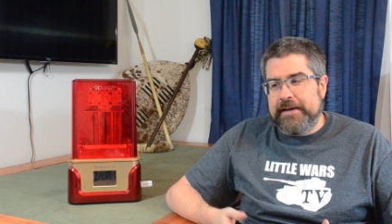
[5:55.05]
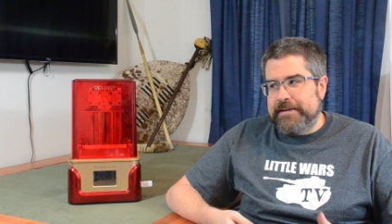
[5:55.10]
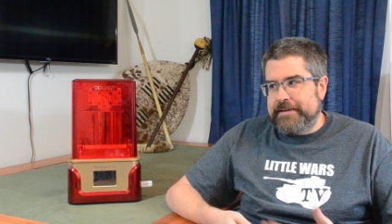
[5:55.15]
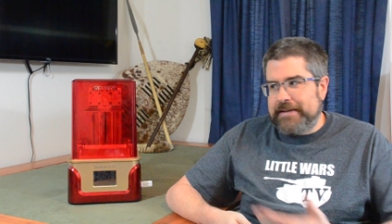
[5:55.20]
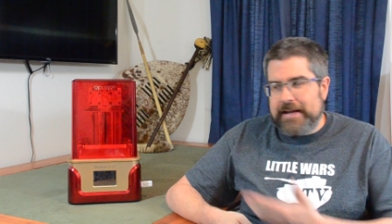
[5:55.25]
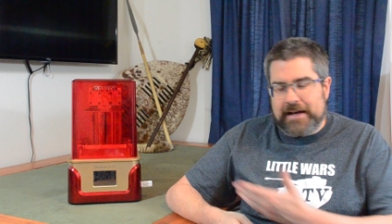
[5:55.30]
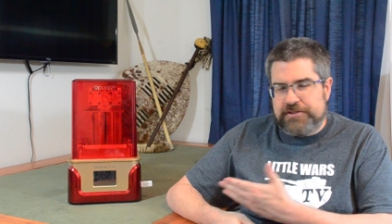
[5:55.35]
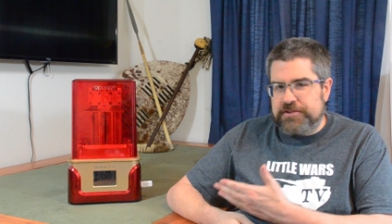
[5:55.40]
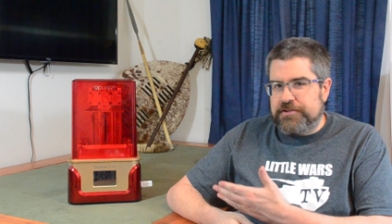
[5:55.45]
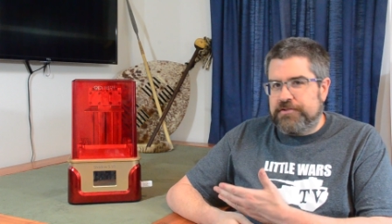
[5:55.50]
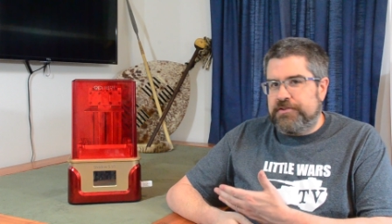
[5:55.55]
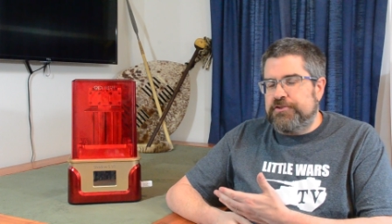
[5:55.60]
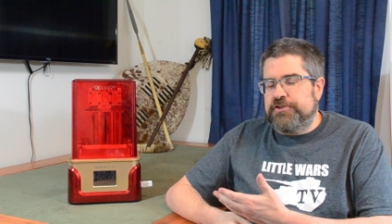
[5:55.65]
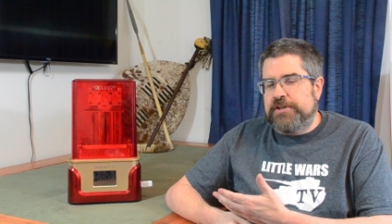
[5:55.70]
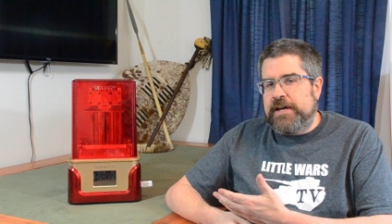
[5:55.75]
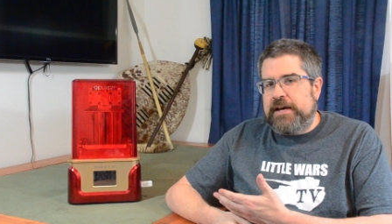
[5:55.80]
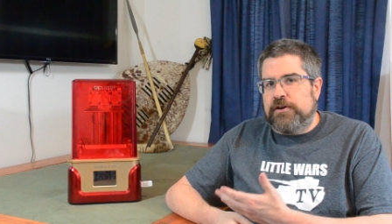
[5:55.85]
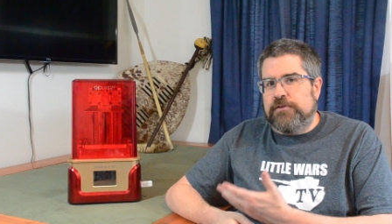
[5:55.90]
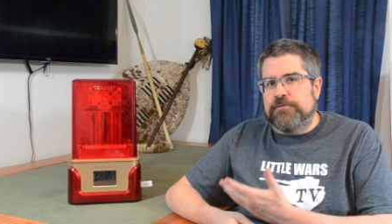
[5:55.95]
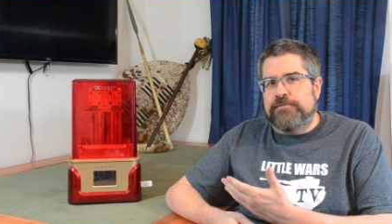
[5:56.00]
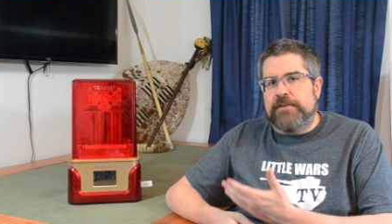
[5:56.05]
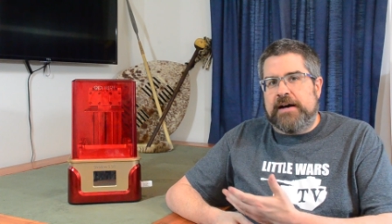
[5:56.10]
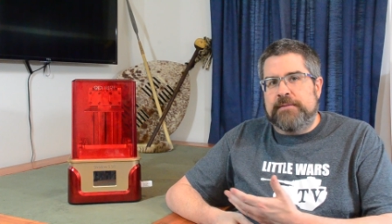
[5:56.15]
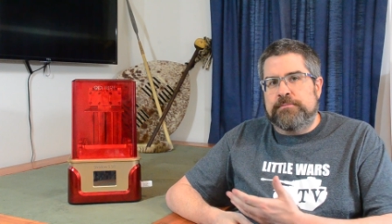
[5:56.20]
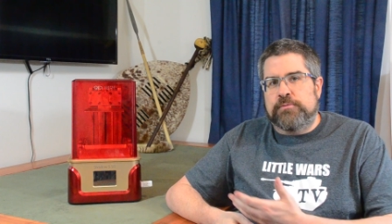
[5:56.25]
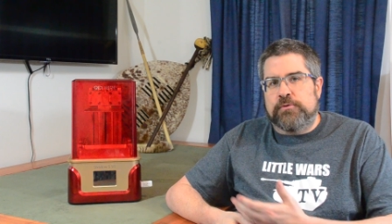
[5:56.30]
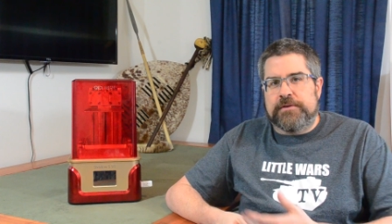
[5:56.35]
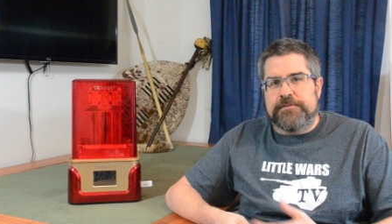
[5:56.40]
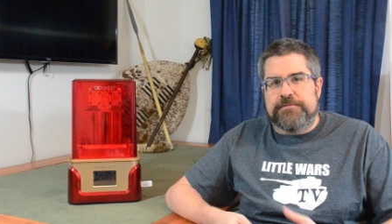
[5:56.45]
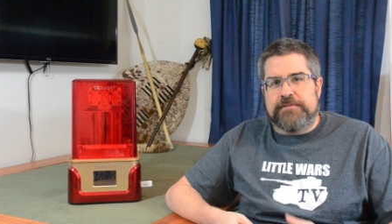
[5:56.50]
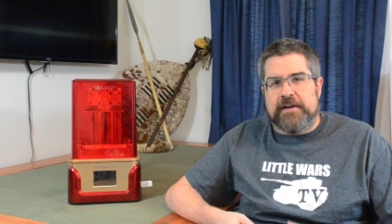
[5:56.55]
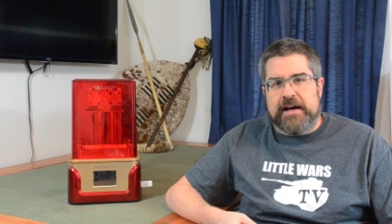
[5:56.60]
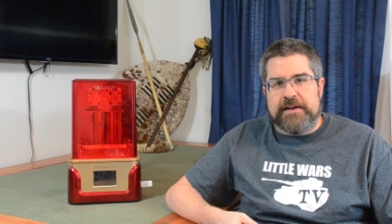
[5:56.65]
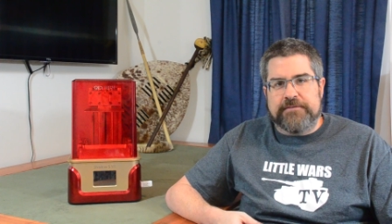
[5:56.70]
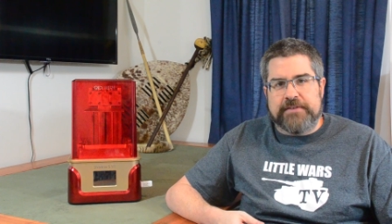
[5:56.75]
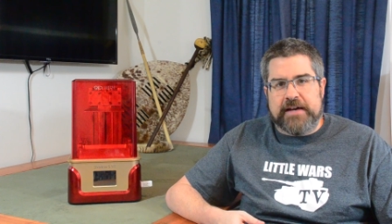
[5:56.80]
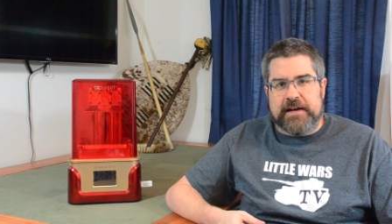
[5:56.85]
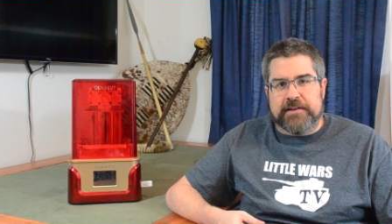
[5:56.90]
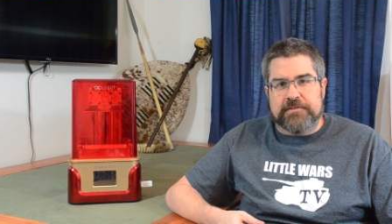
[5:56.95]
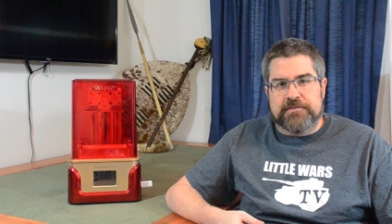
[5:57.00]
not just the Shadow
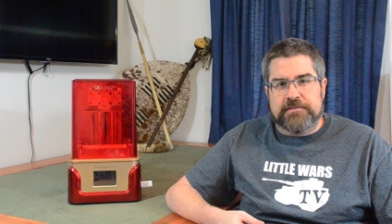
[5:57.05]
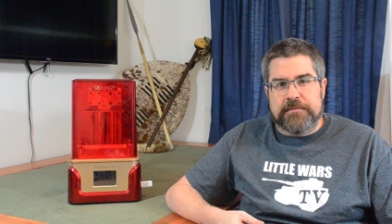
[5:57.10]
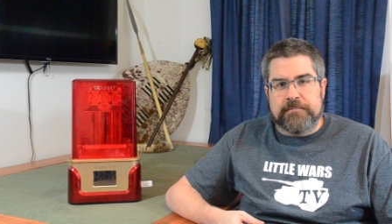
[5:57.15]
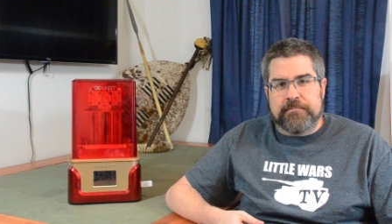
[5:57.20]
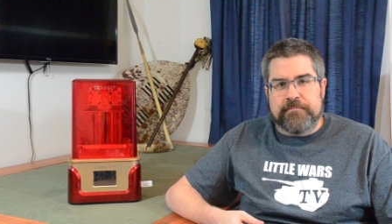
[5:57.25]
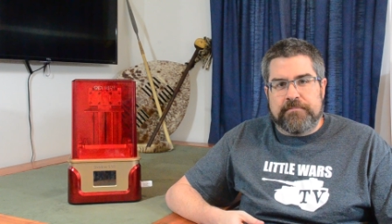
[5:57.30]
5.5s.